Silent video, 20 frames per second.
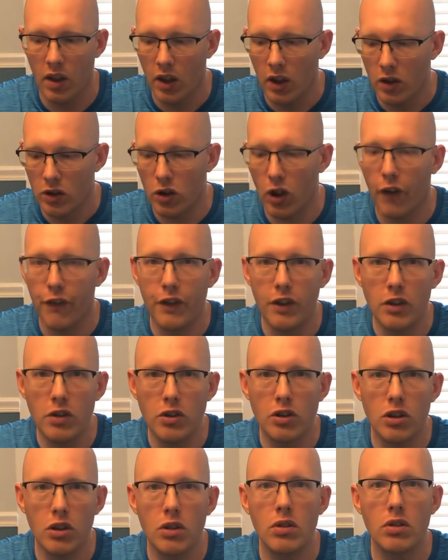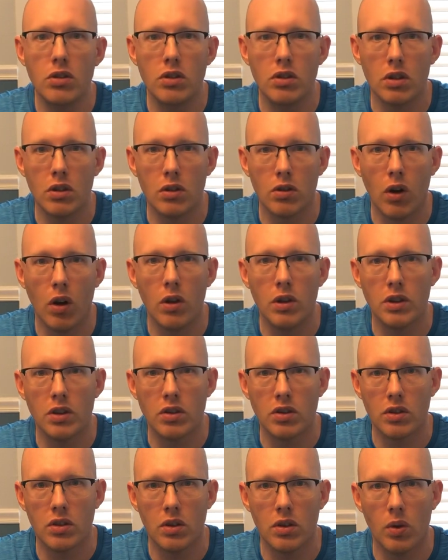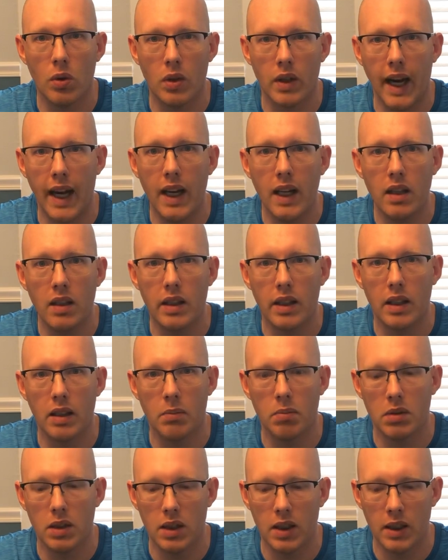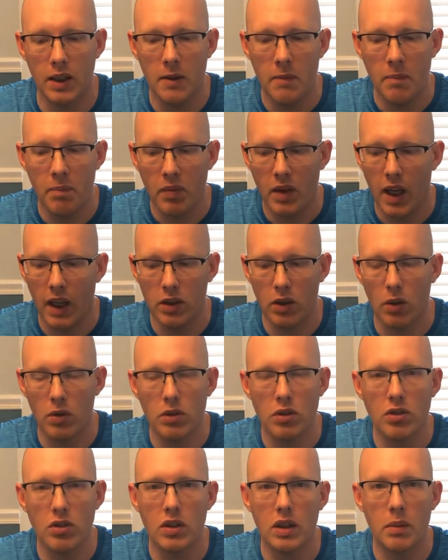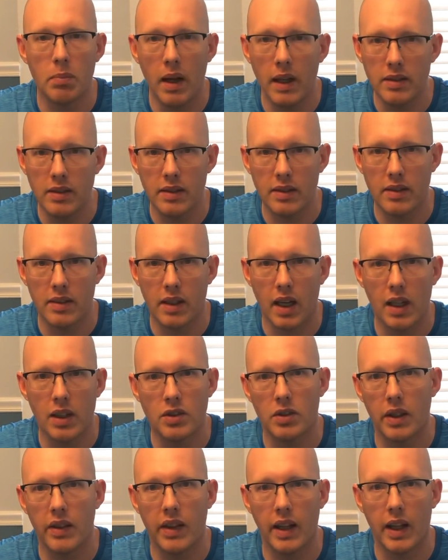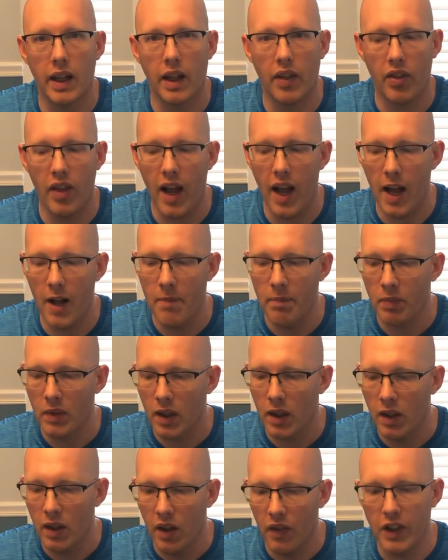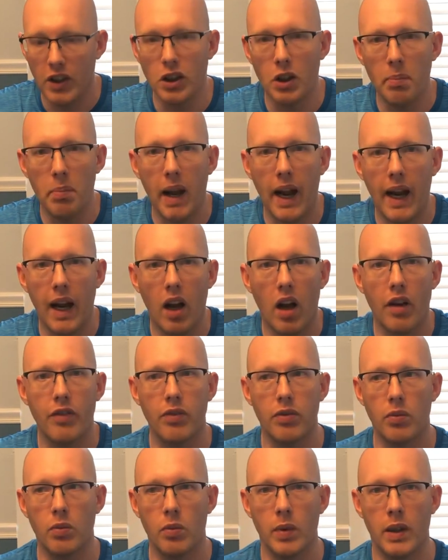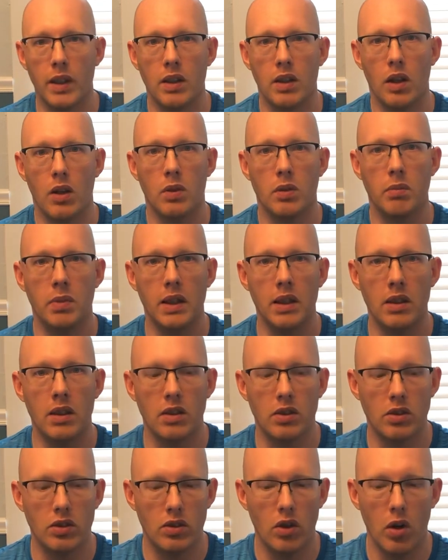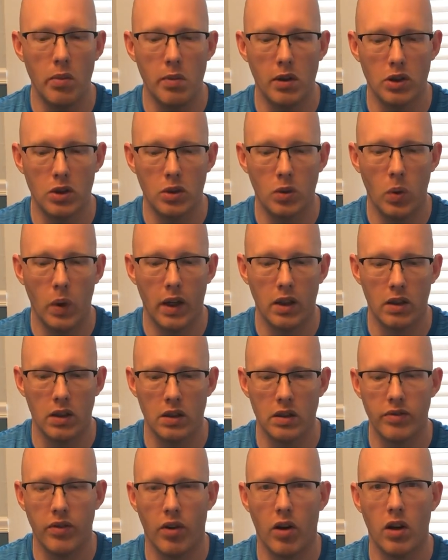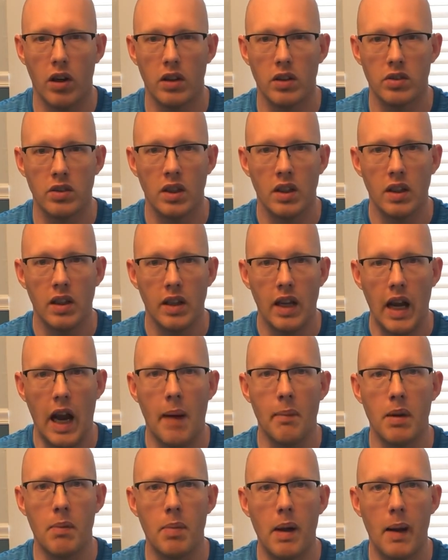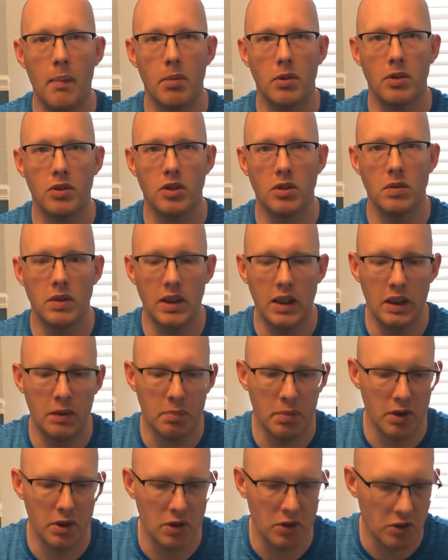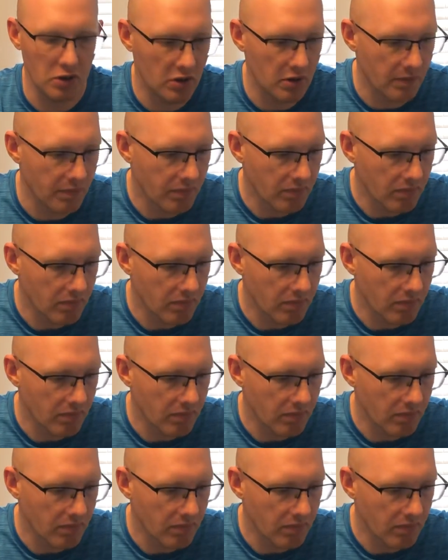So if you choose to grow yours organically completely and don't use any pesticides or anything like that, then your payoff window would be so much quicker as far as how many peppers you would need to produce.